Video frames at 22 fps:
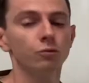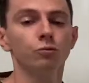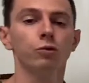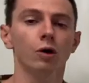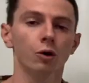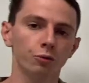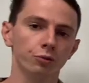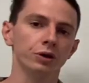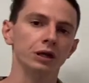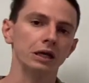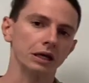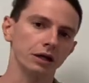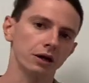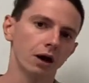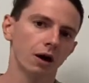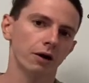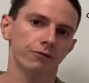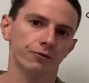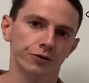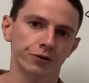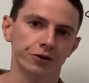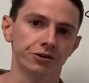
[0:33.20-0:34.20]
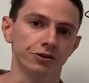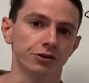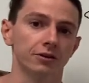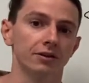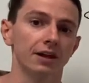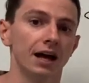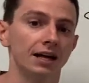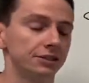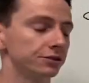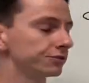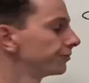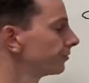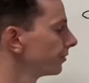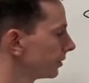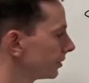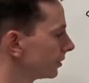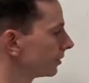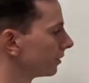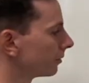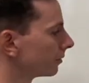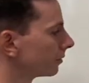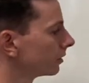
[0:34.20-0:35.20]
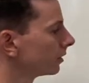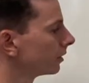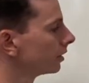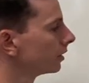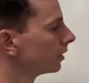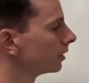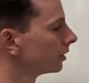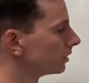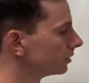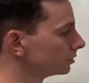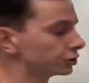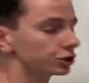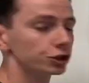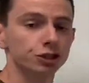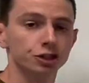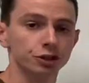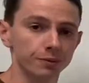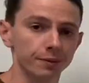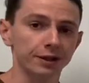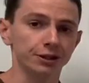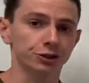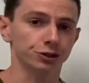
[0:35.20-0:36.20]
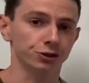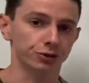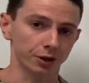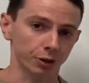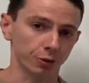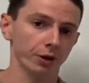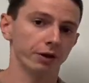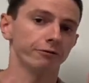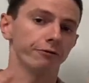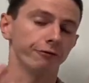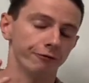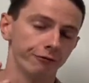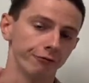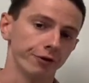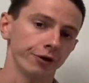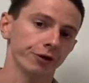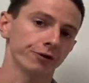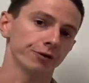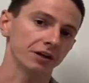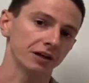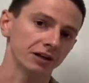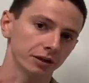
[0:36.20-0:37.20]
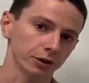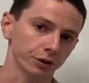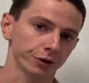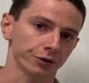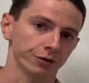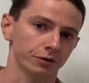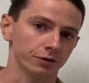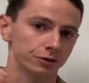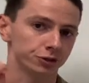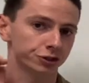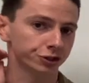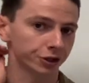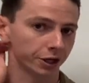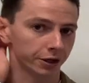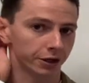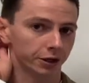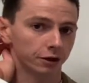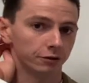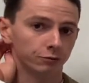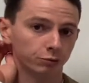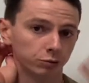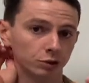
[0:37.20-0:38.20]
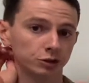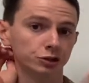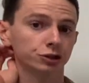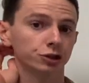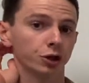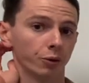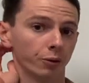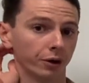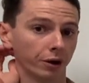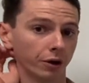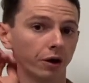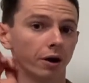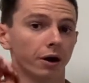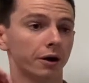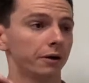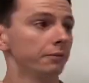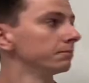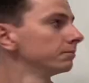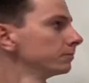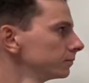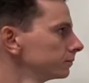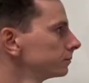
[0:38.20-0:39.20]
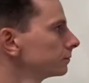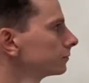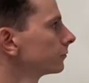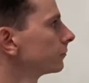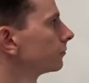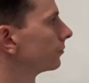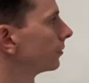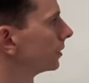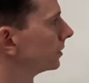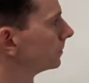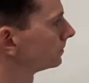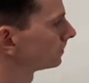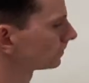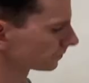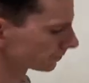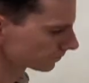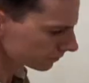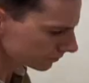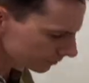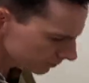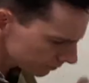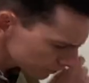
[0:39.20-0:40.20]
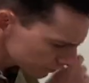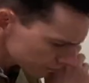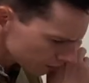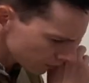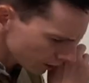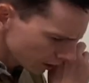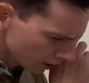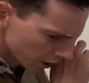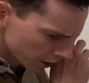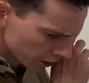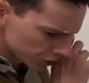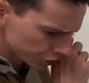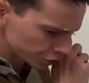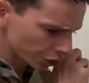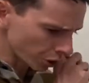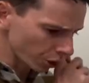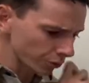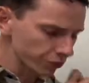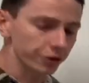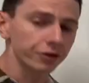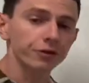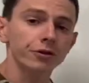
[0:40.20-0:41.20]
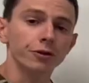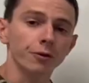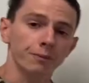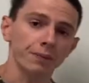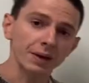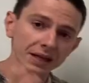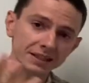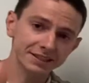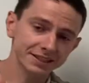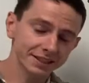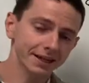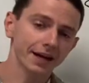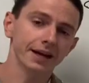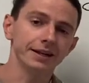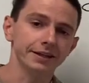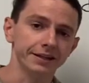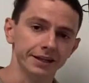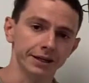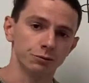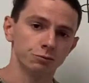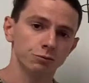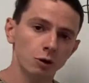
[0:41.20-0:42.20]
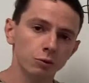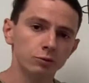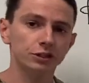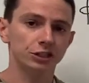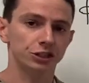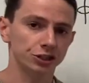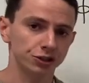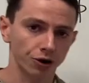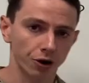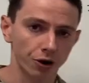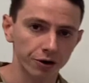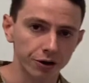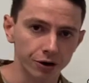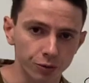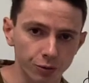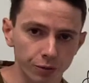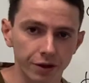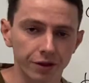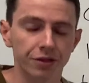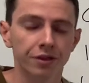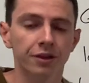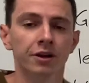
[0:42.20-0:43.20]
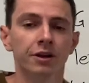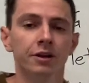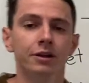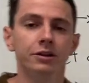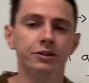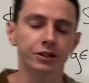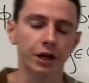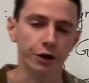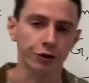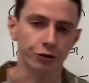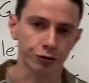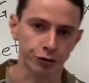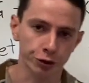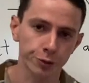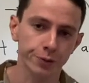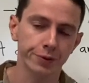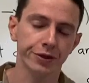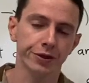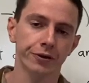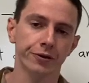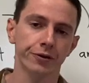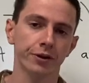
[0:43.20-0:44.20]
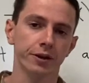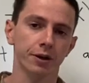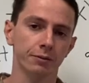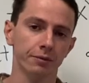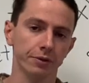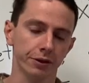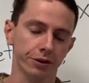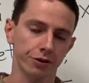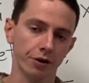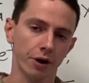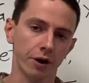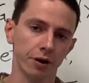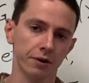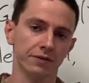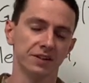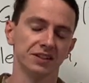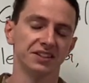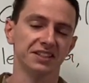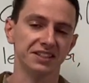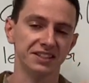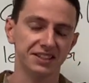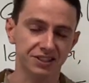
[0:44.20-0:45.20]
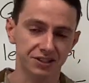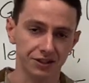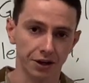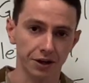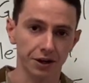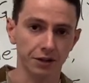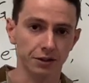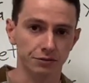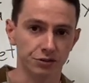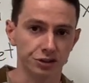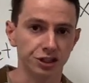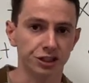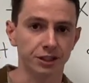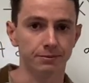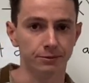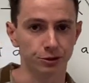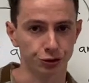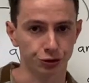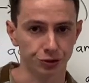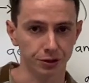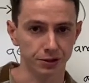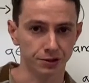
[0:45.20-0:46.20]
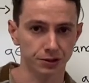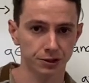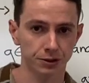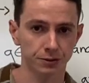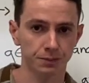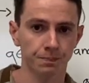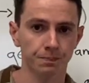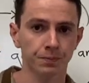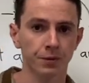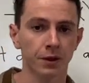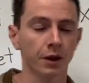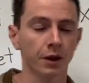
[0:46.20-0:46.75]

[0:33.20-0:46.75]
what we covered in the last video, just to make sure that we have a very clear understanding of what's going on. Right. So the basic idea, and what we started with, is that group theory can be thought of as a study of symmetries.